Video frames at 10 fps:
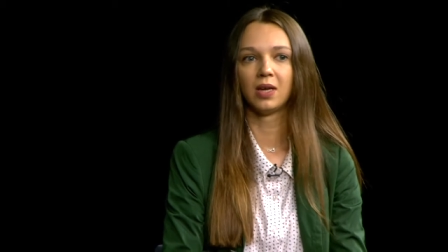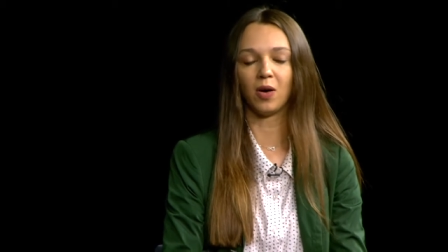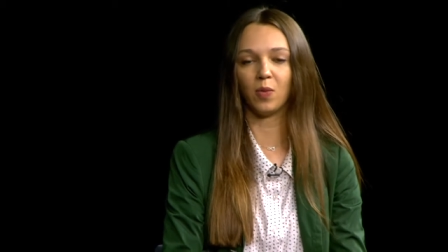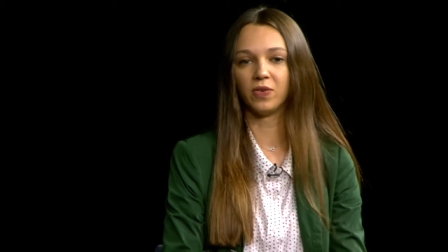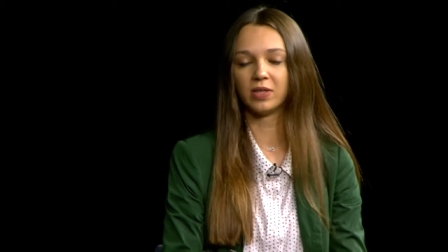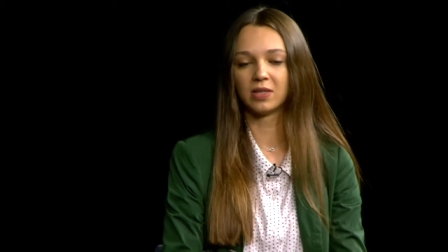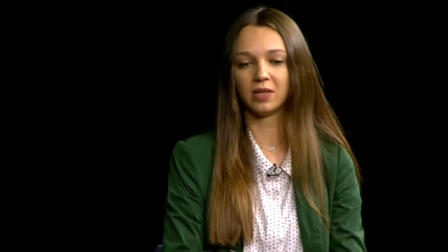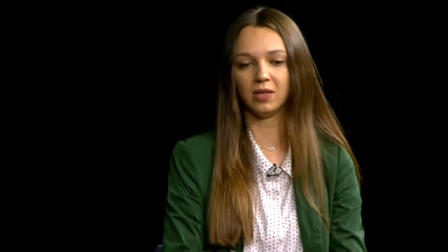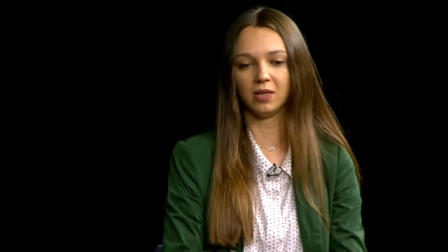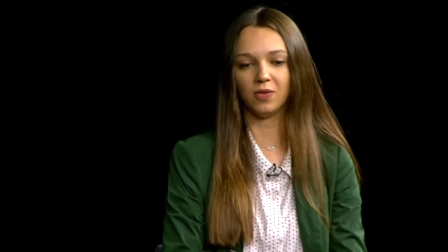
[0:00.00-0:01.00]

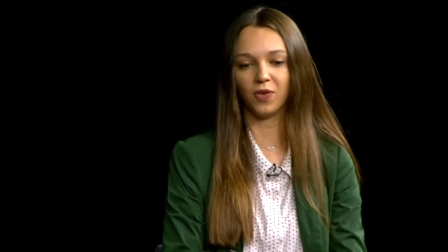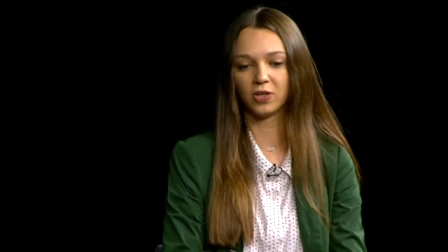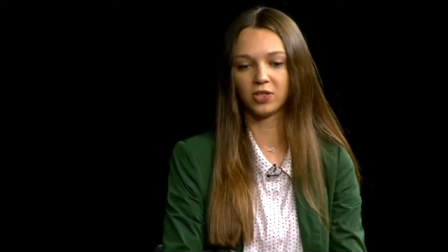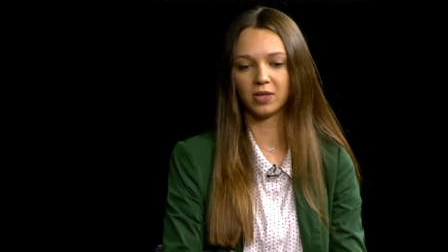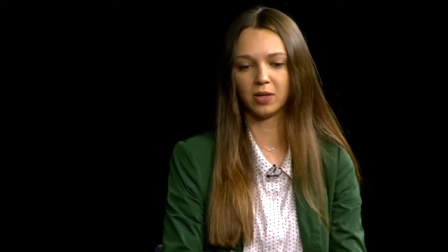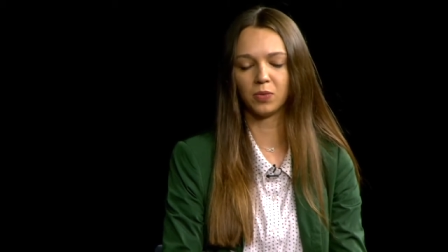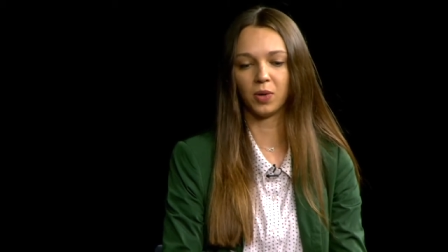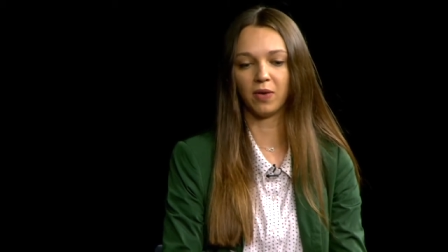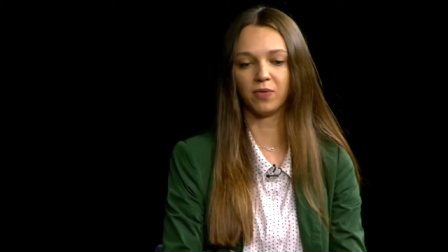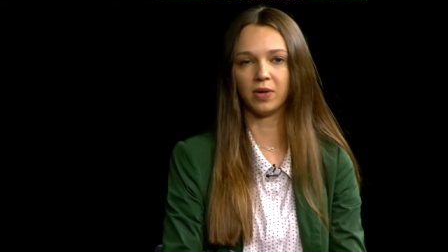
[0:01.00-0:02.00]
Obviously in Russia we
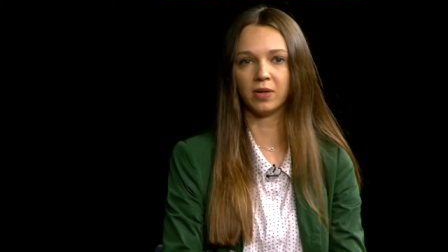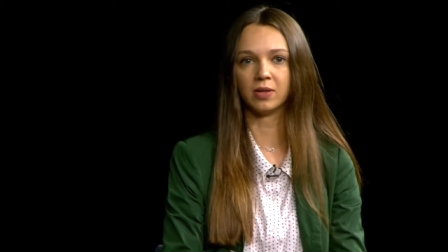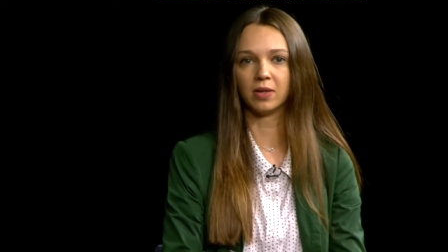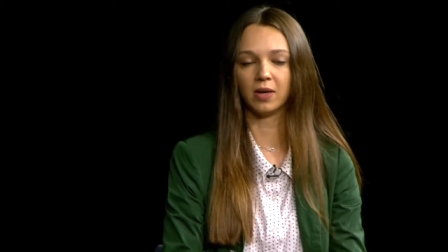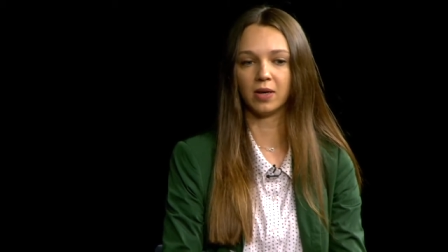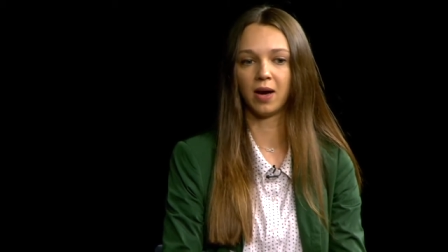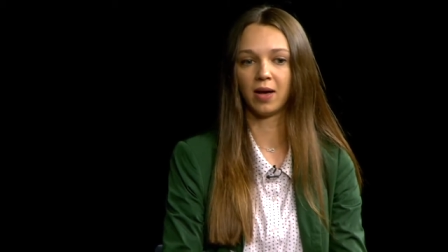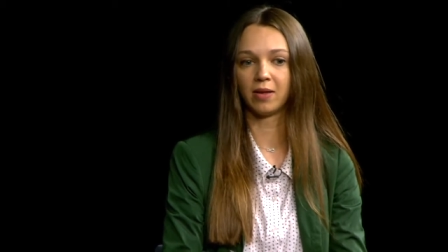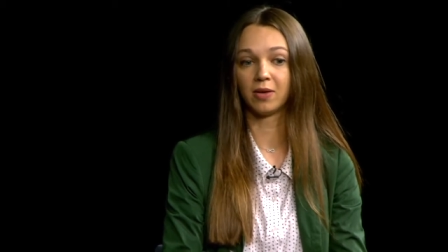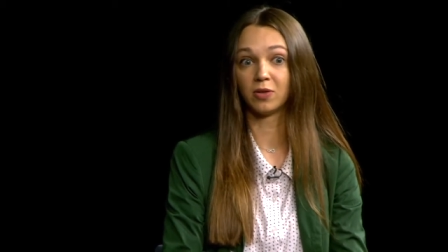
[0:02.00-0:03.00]
have a, a
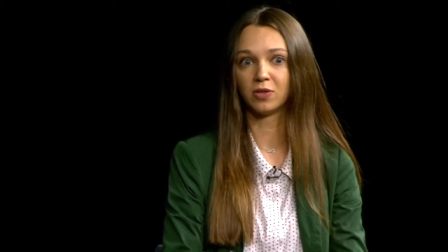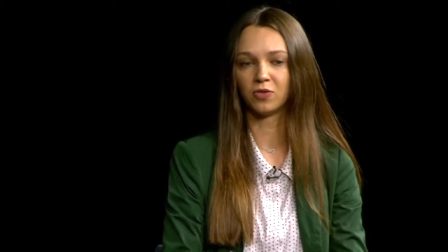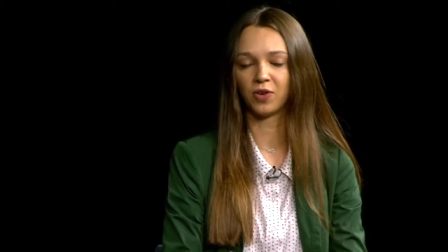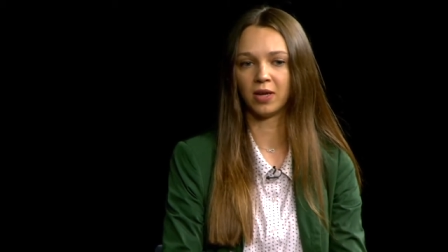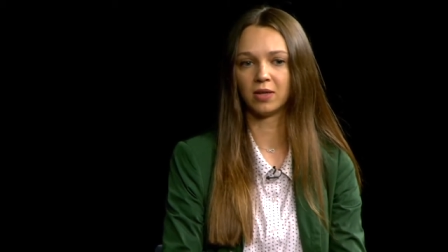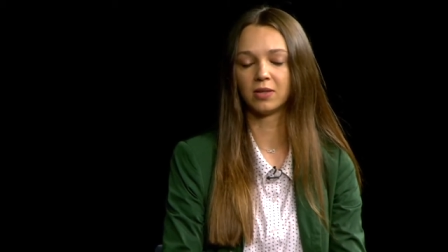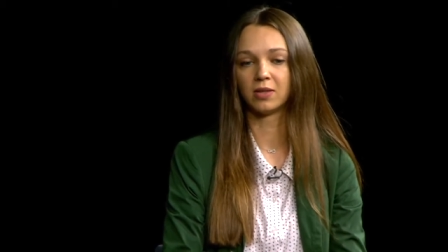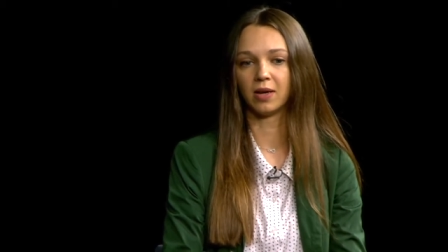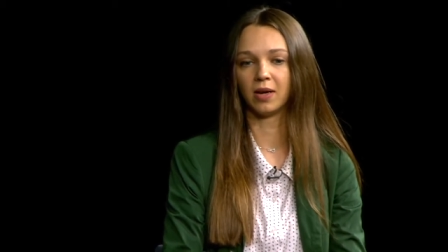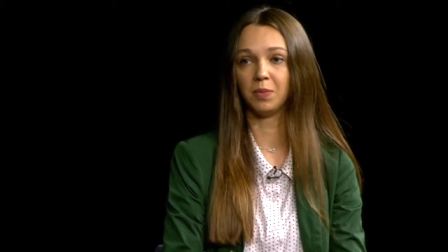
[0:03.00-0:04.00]
highly concentrated
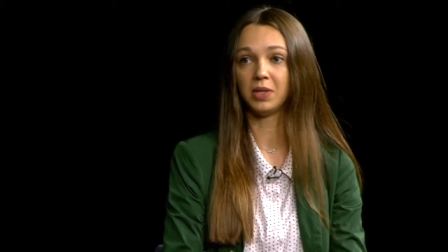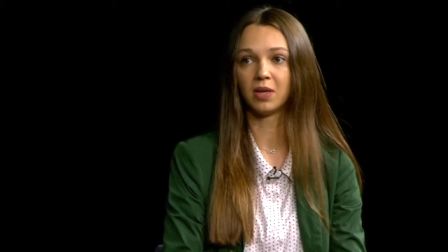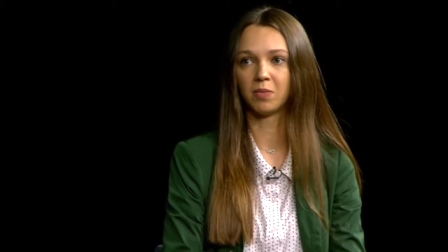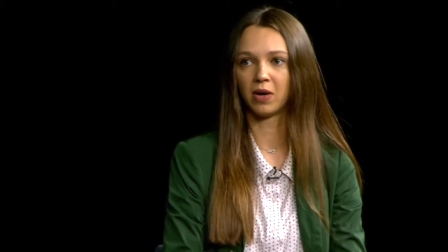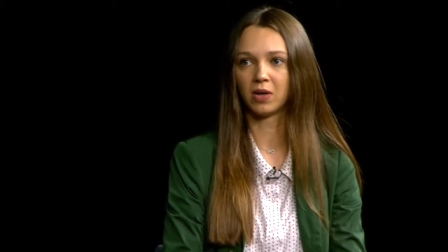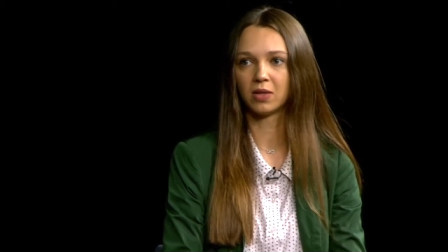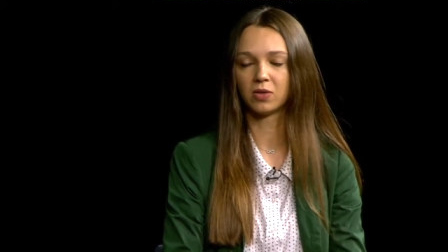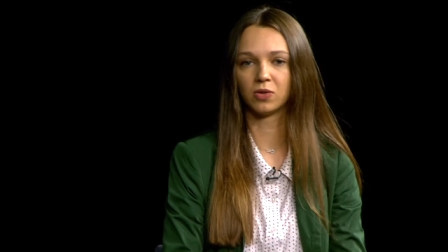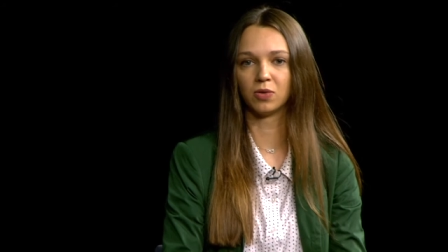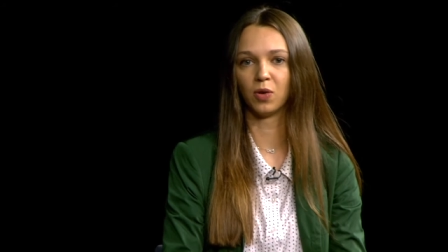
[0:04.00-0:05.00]
uh, media market,
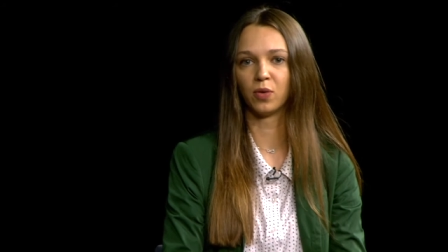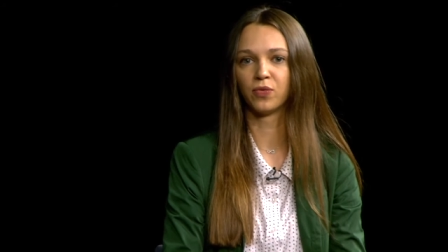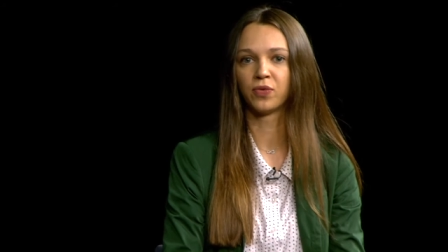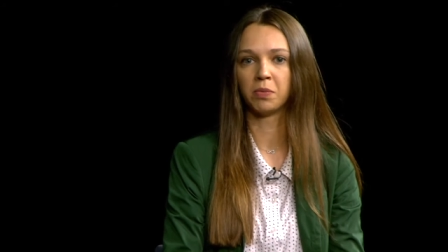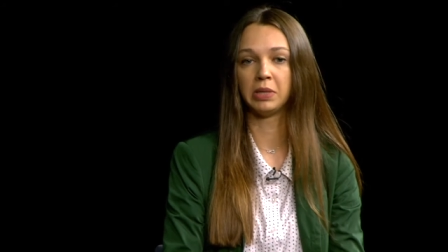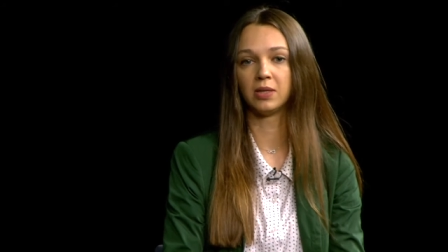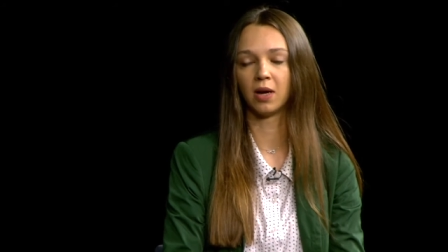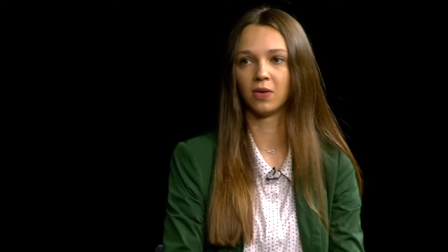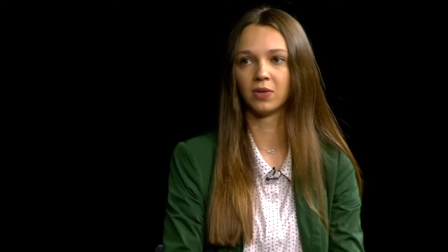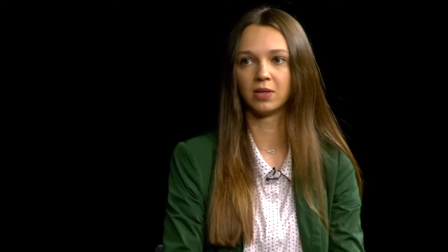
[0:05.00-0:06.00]
so a lot of media
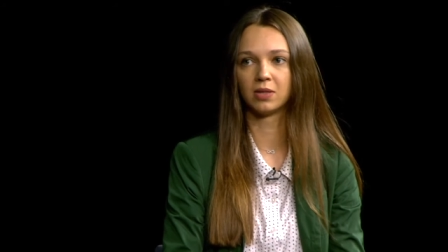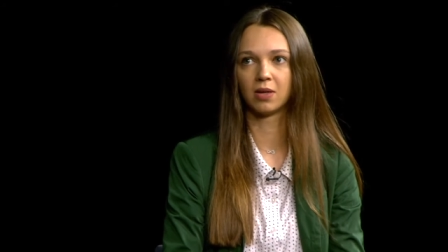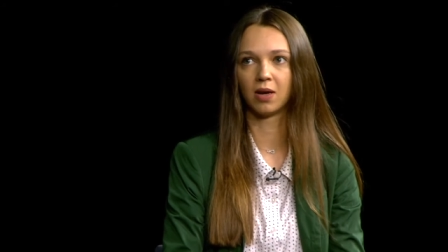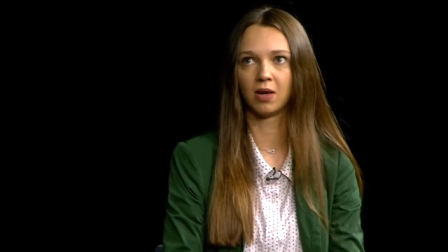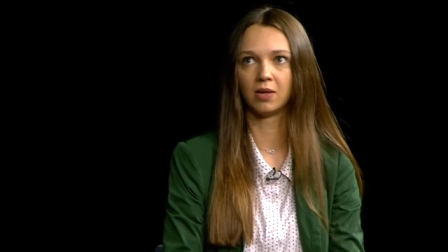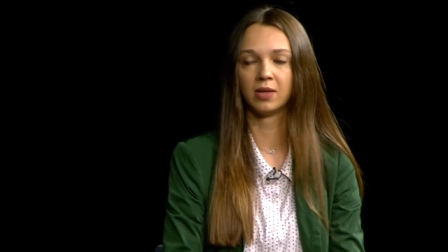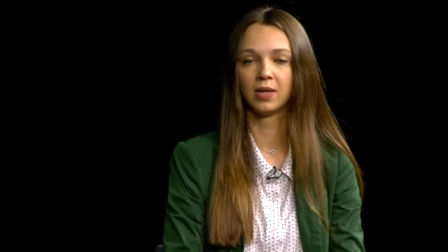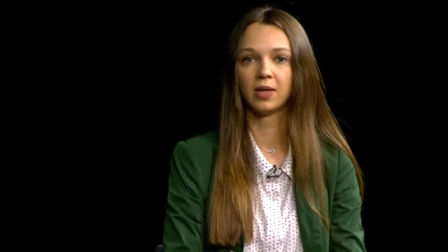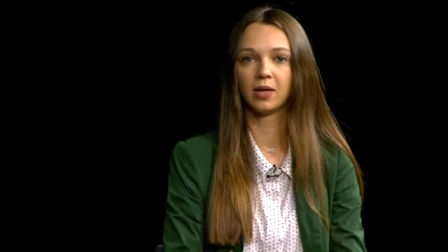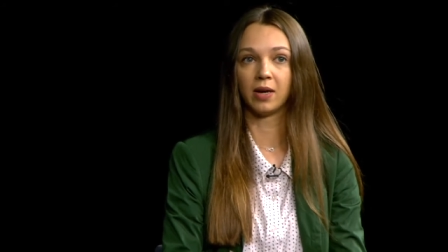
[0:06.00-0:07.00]
outlets are
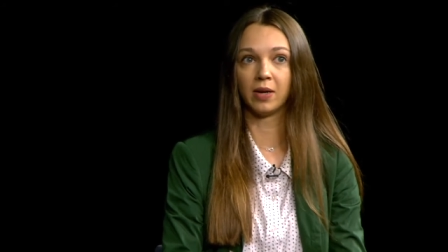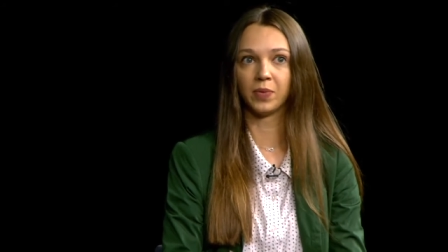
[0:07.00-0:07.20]
um,